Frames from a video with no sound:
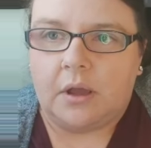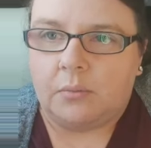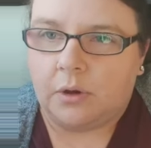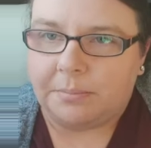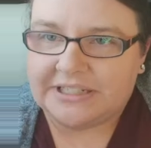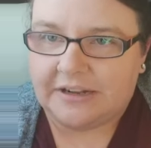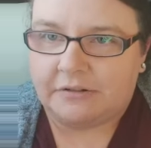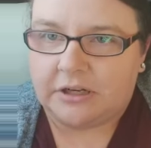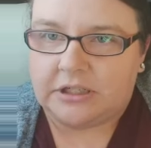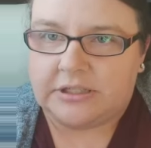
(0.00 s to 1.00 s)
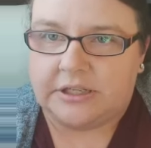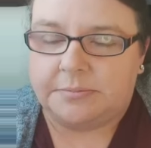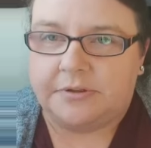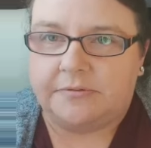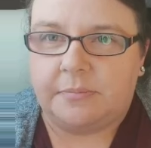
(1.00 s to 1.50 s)
what material is
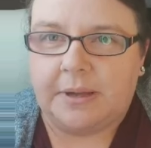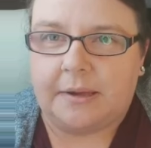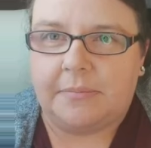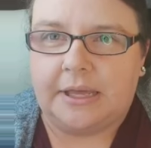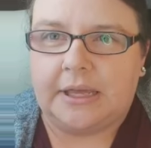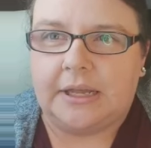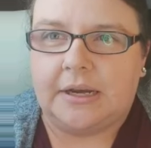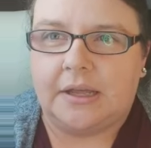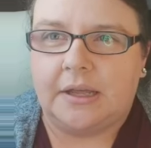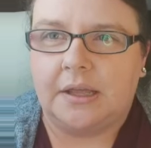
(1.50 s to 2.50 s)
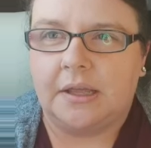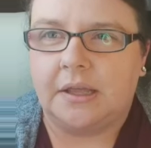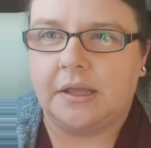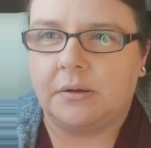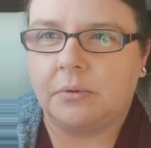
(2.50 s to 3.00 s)
suitable for bag making?
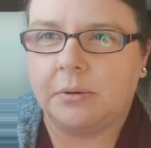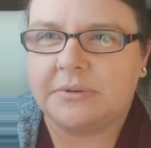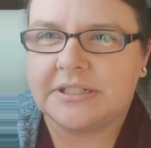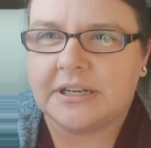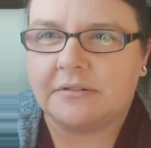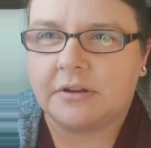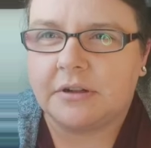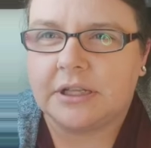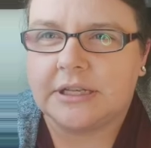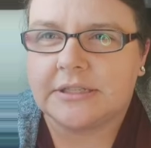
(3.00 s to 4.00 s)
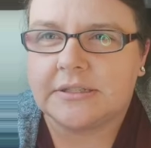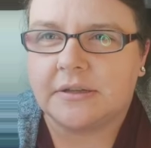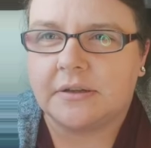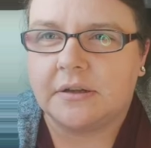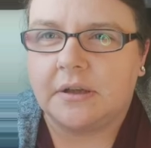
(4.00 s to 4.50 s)
What material is
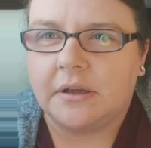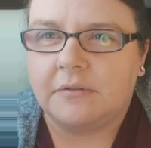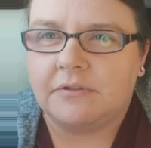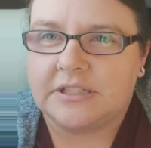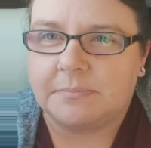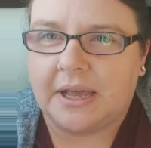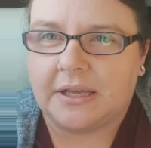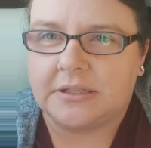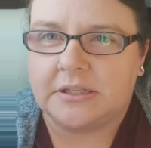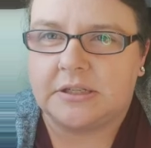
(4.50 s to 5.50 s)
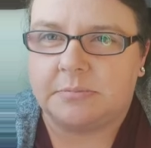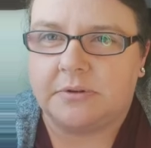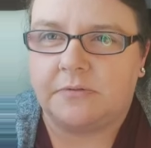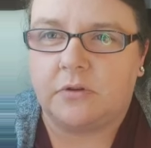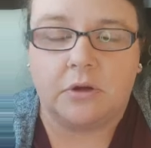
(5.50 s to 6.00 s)
this bag suitable
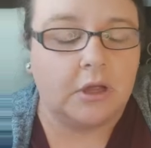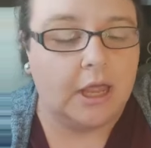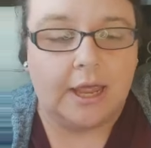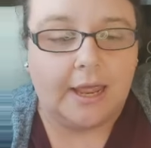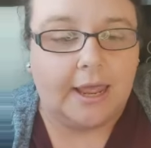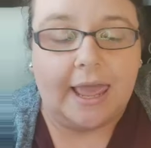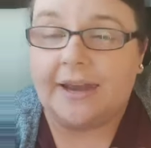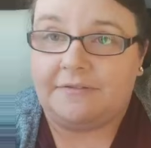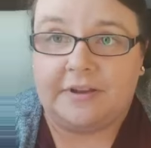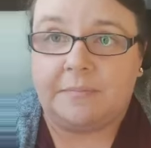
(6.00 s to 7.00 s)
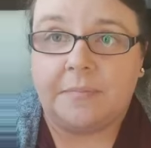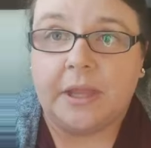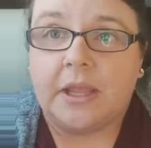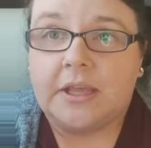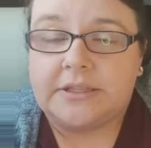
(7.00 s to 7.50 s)
for? Anything.
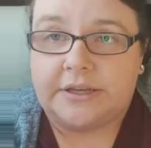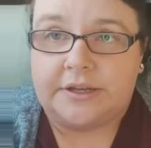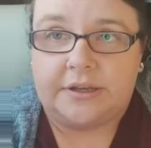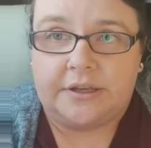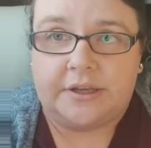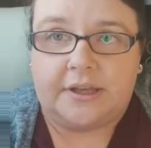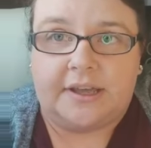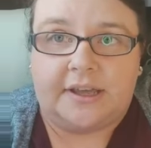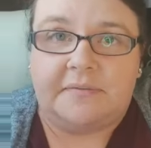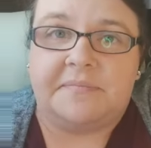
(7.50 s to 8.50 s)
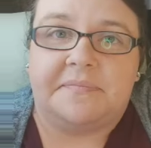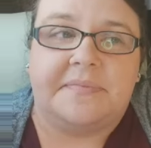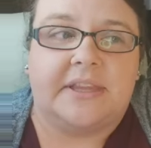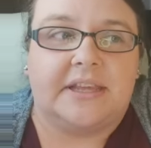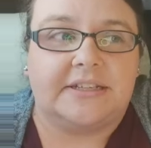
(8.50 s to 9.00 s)
So
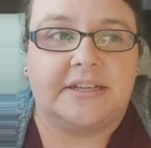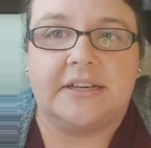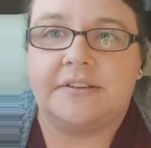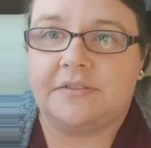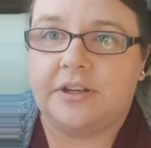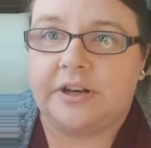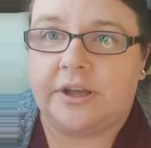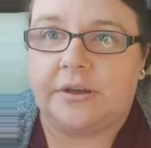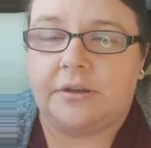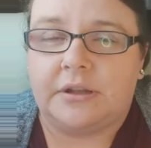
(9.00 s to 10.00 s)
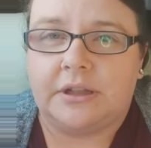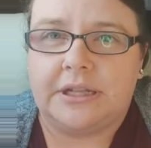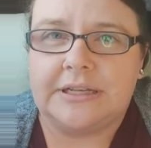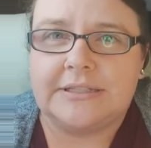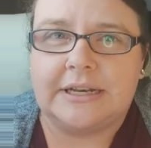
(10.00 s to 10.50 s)
I don't know if you know,
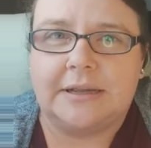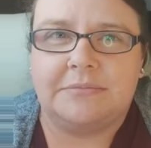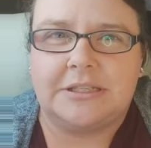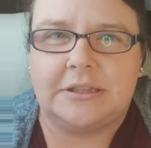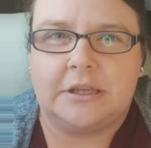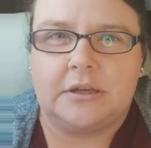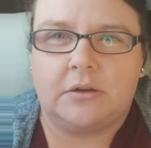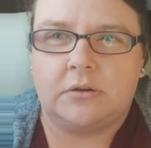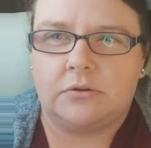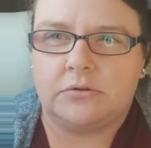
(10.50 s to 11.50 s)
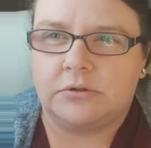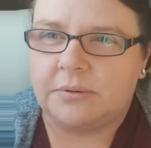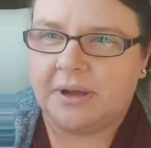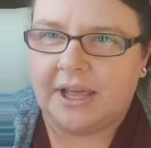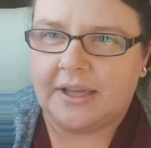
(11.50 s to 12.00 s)
Lisa Lam did the Audrey
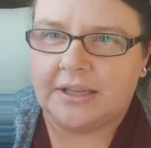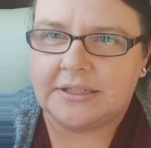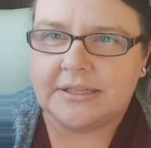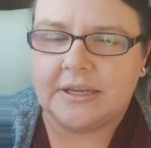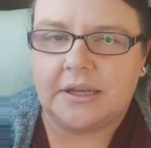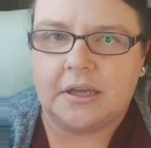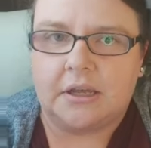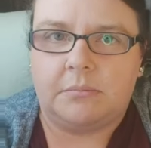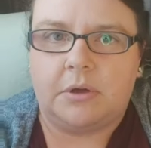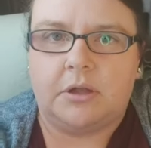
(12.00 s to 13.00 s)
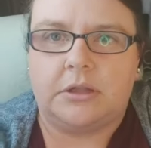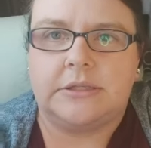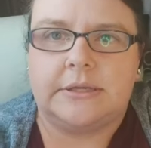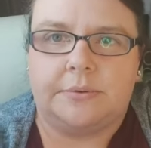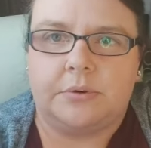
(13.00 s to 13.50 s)
bag, is it, on the
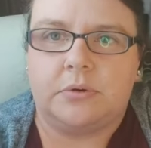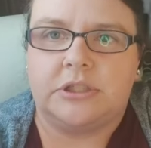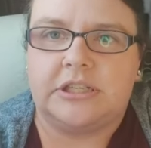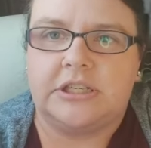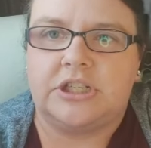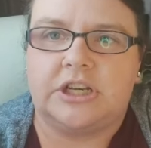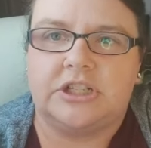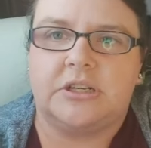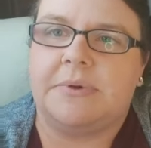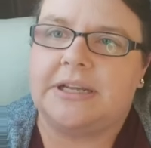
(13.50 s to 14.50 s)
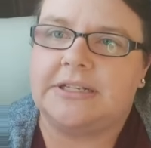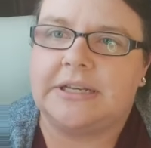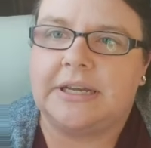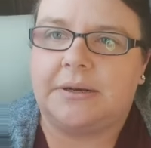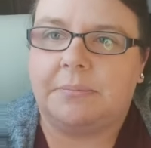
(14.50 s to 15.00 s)
sewing quarter. She actually made
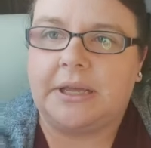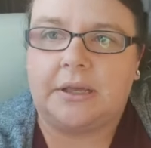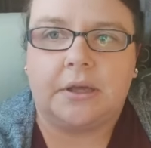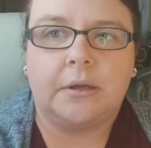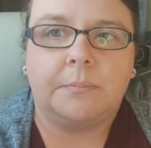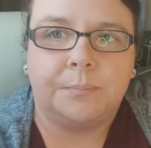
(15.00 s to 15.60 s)
it in PU